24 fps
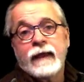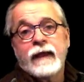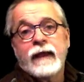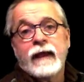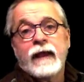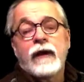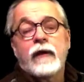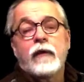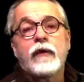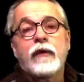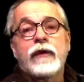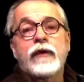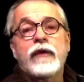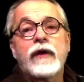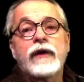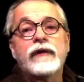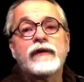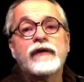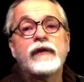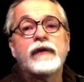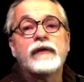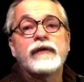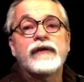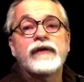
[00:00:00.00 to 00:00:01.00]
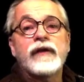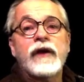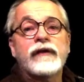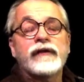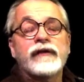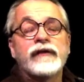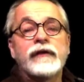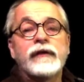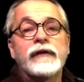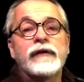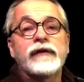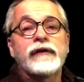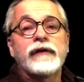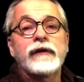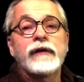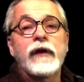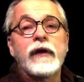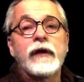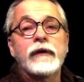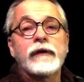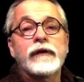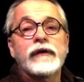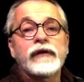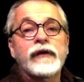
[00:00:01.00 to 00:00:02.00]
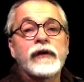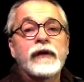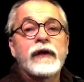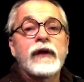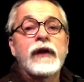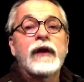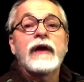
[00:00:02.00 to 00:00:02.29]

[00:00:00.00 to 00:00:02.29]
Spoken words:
we're going to just use the notes